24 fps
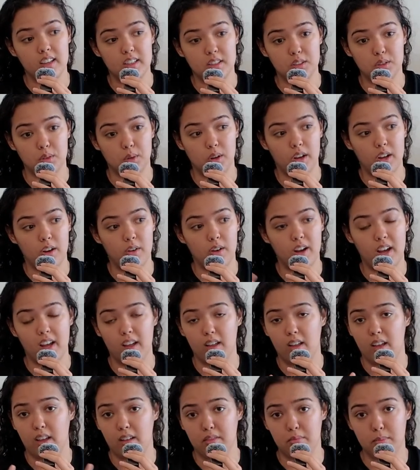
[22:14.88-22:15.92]
as well, I
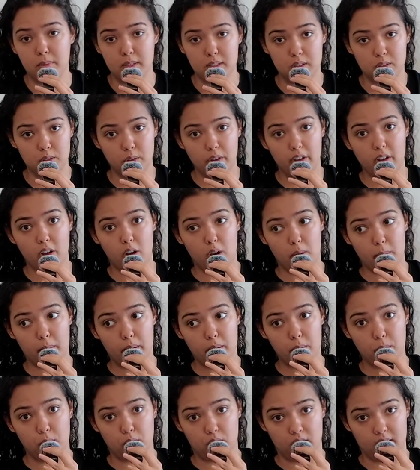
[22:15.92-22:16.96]
have been doing all my
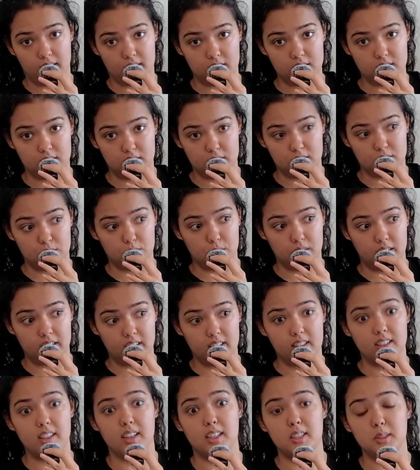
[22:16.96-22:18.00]
workouts this
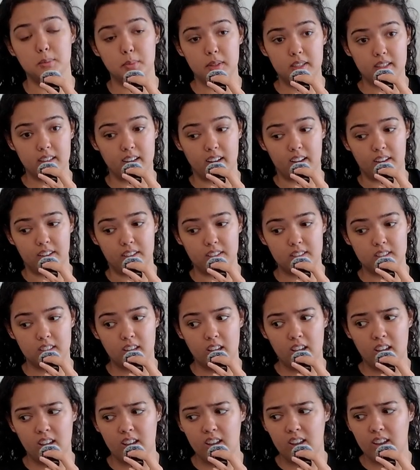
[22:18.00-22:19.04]
week. That's been nice.
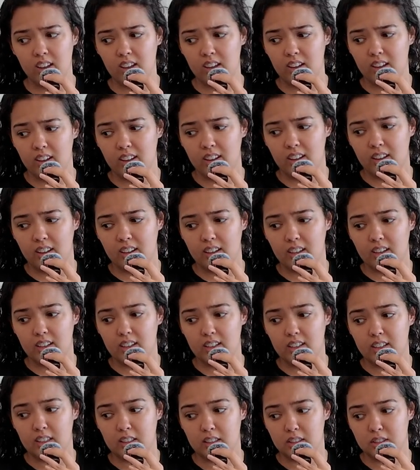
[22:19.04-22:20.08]

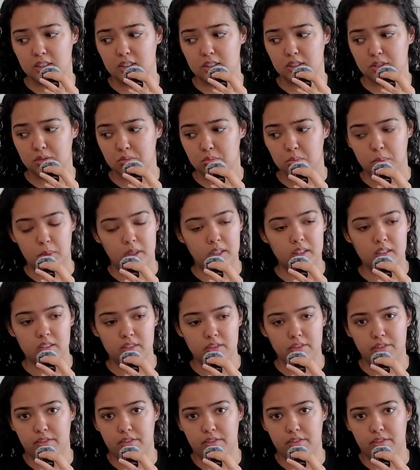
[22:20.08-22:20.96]
It's been